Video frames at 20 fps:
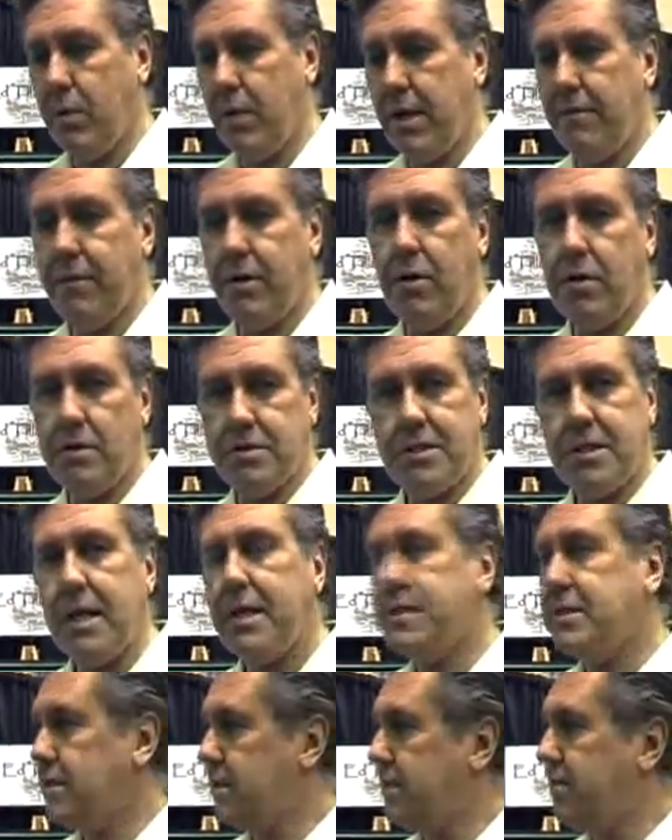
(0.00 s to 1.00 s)
We have a whole
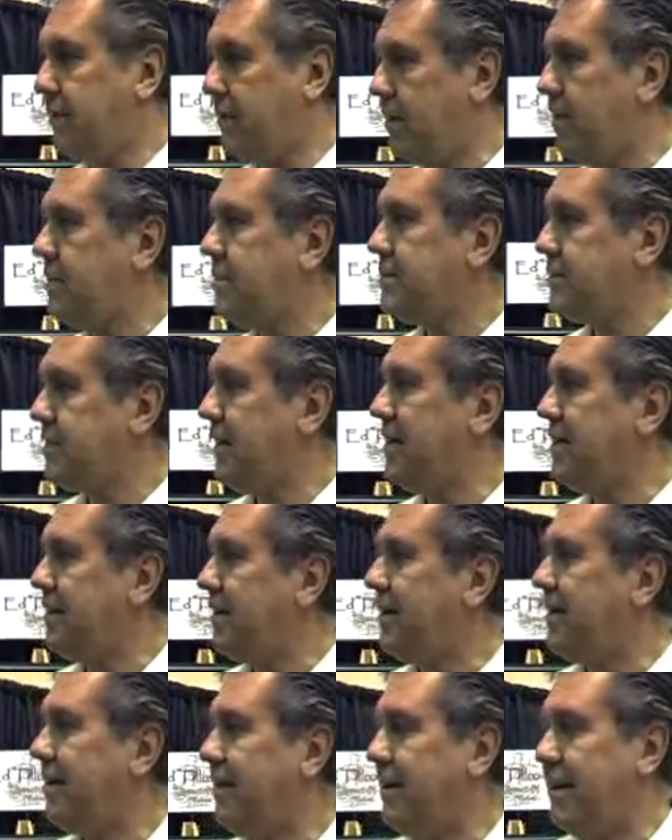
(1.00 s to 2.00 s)
section of artists on
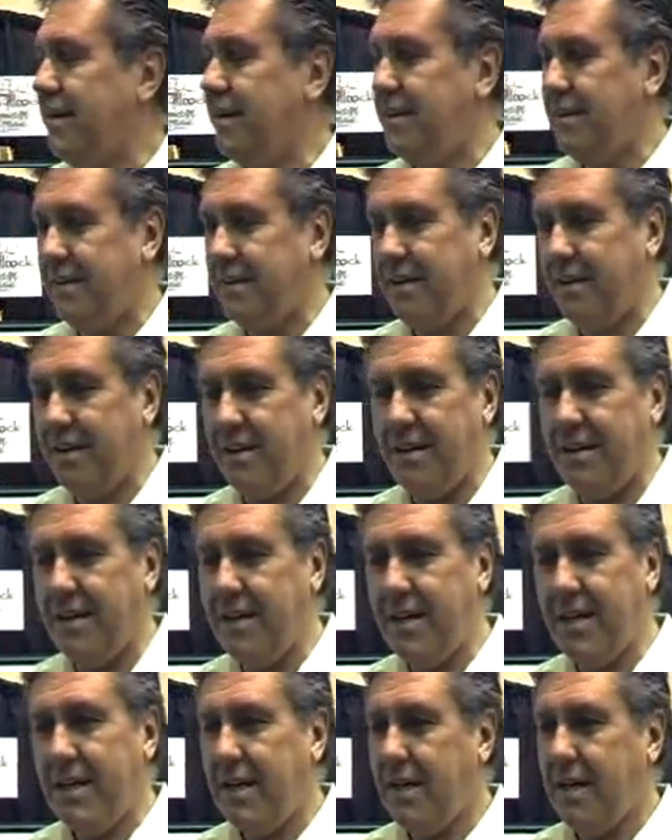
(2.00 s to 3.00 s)
there, and
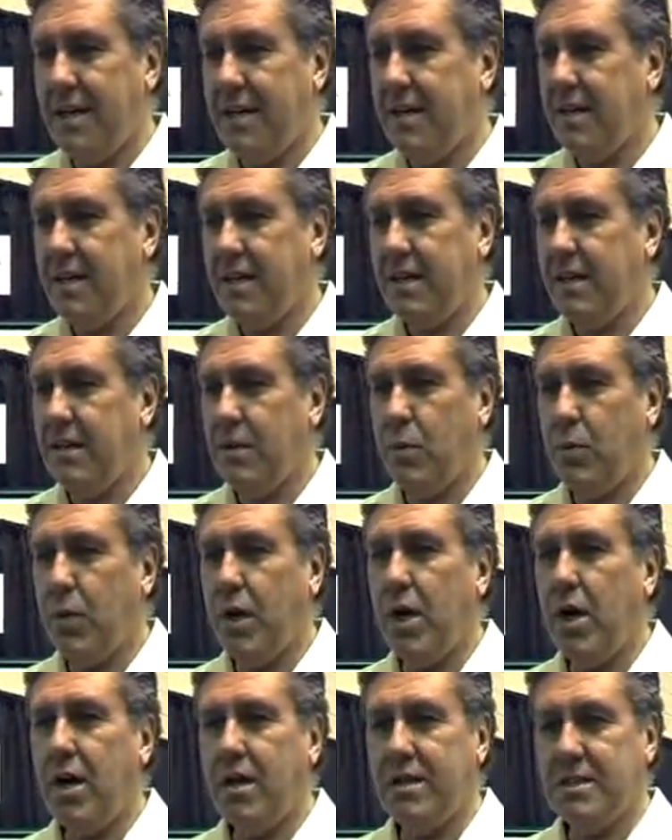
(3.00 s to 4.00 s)

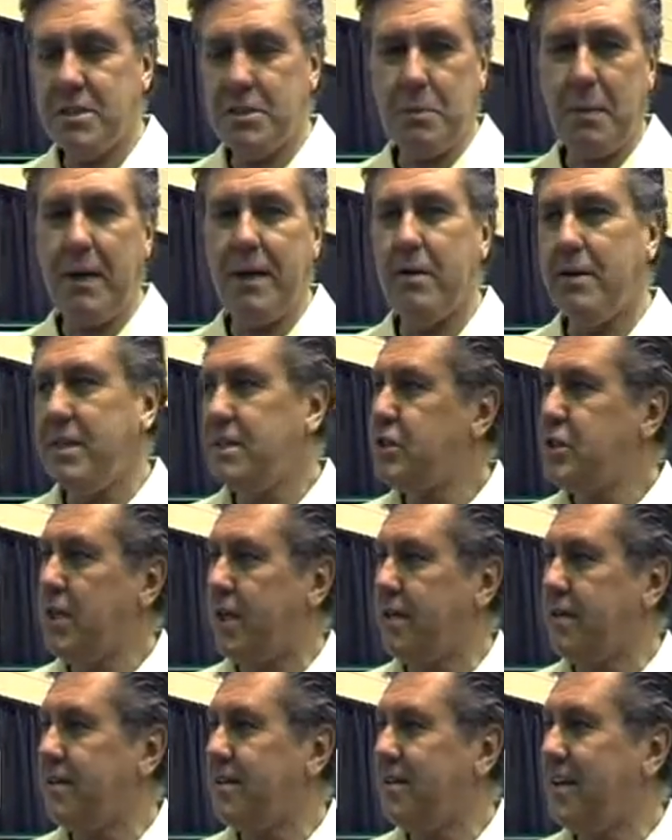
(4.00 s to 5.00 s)
we all inspire each
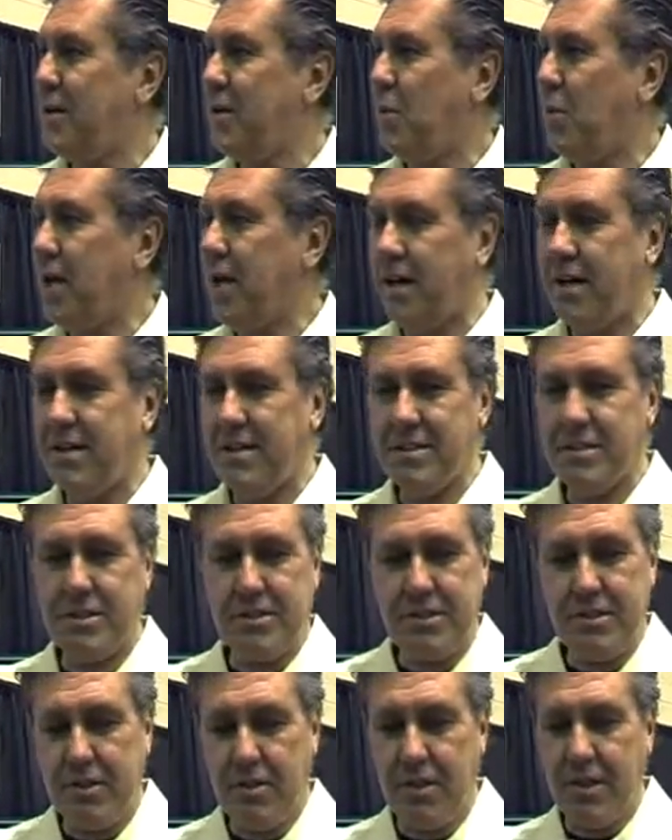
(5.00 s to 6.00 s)
other. You know, one artist,
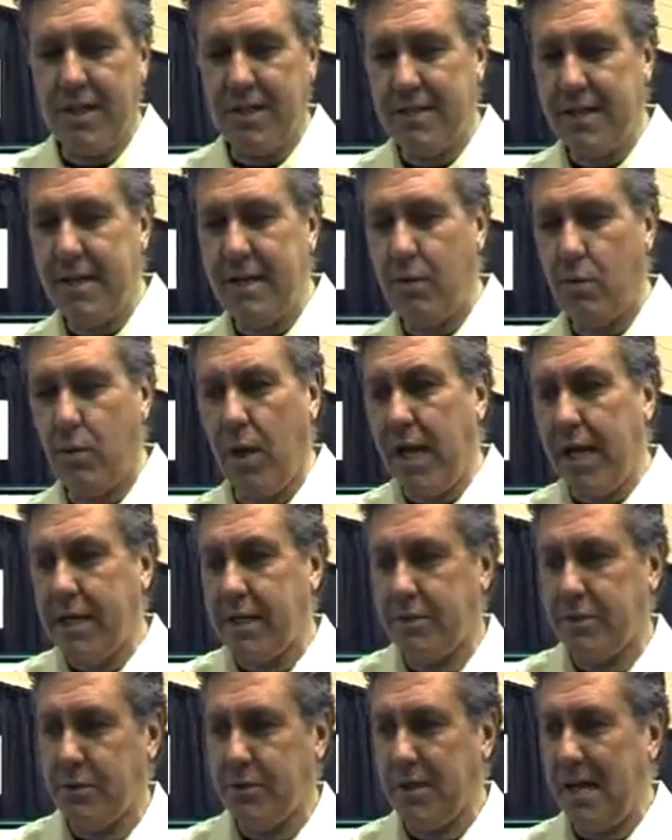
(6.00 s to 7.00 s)
you look at that and, well, I
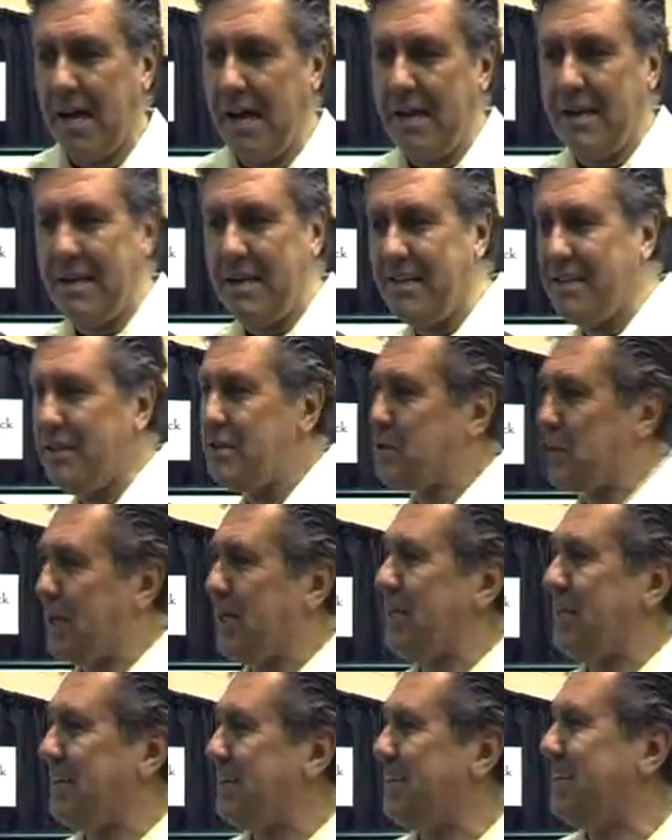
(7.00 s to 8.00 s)
can do that, and then you
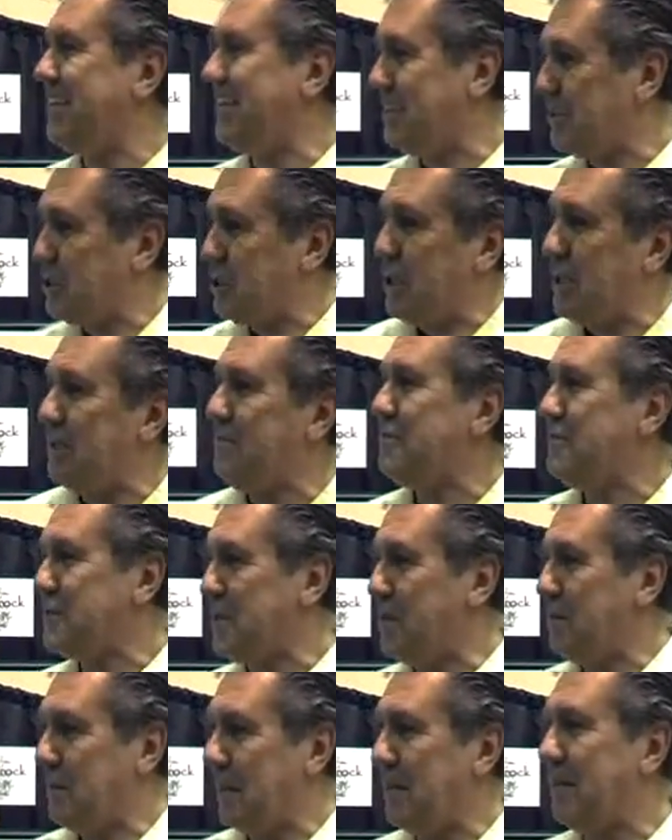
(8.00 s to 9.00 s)
try and achieve
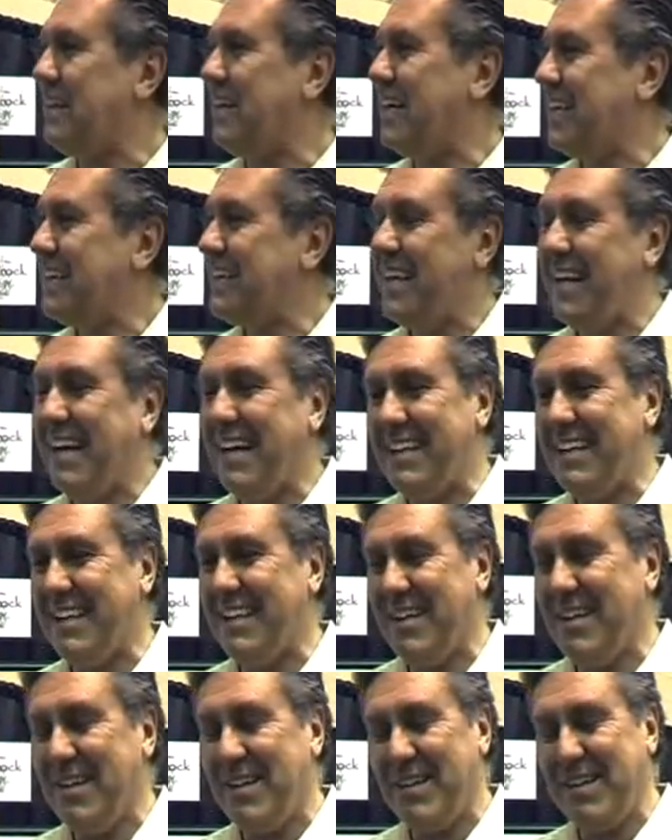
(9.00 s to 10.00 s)
something like that, you
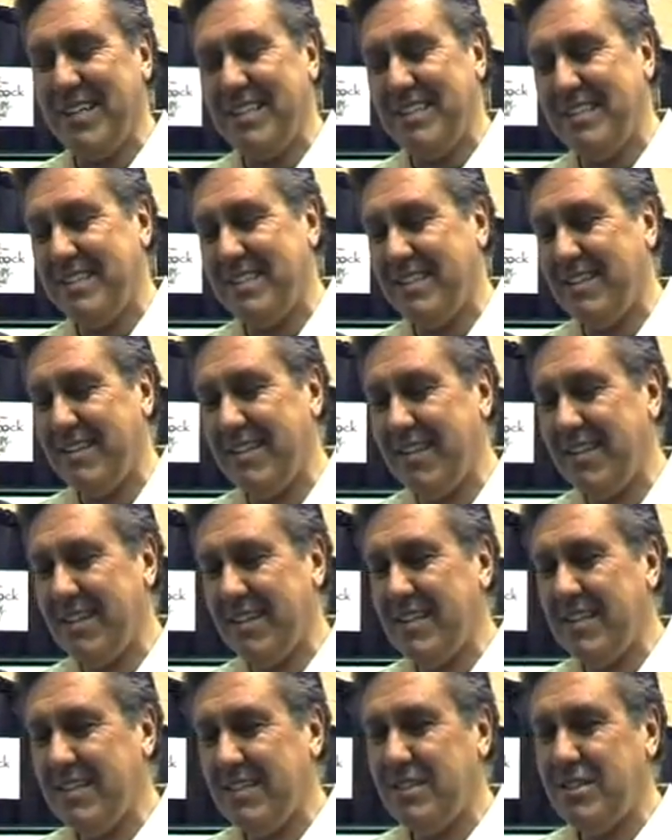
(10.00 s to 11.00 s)
know,
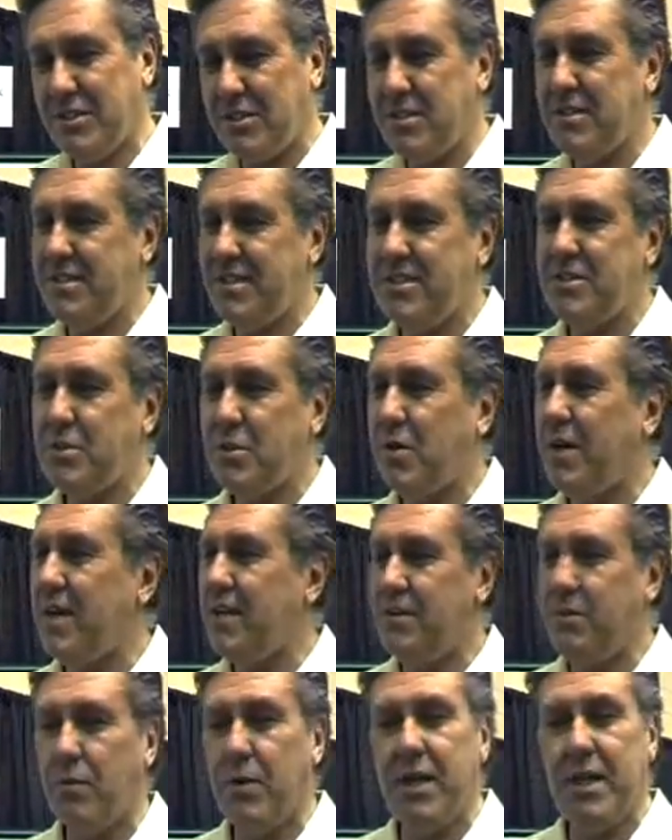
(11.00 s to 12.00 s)
and just
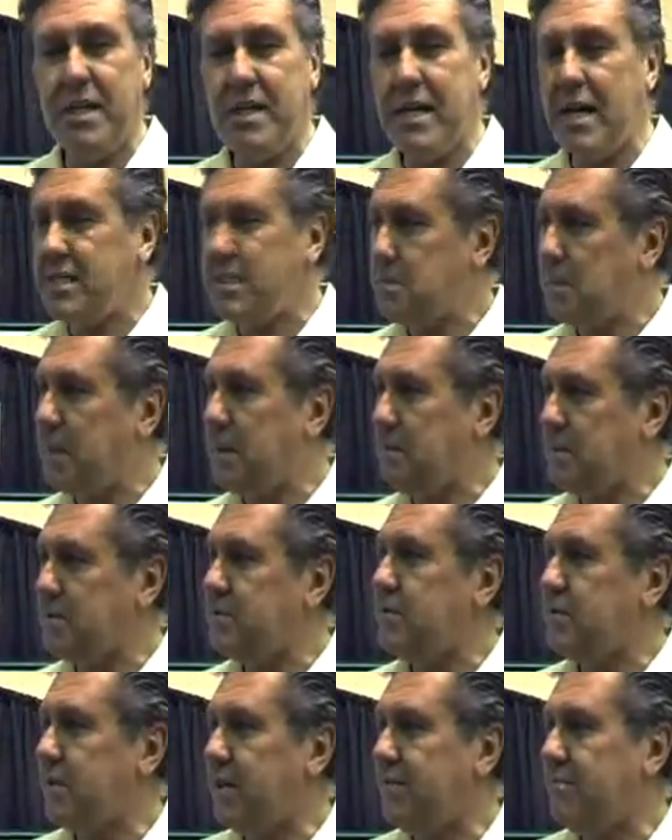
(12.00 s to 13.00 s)
great. Really nice people,
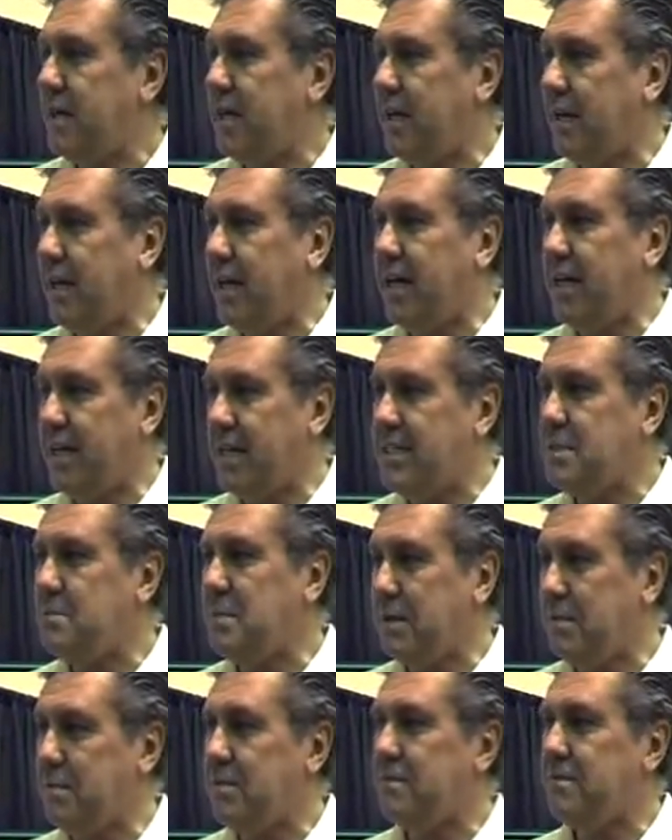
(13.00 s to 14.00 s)
too. I've met a lot of nice
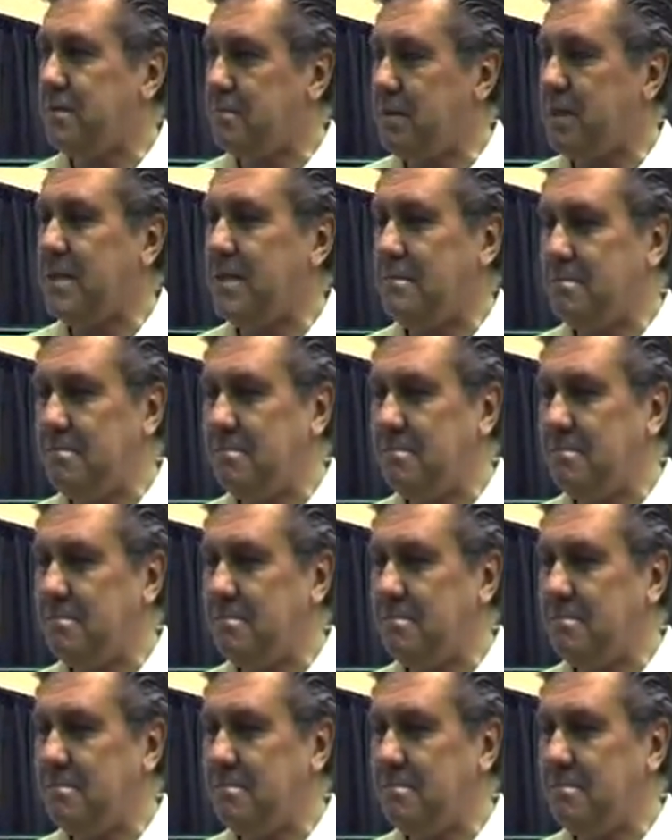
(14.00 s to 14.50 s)
people from the Hub.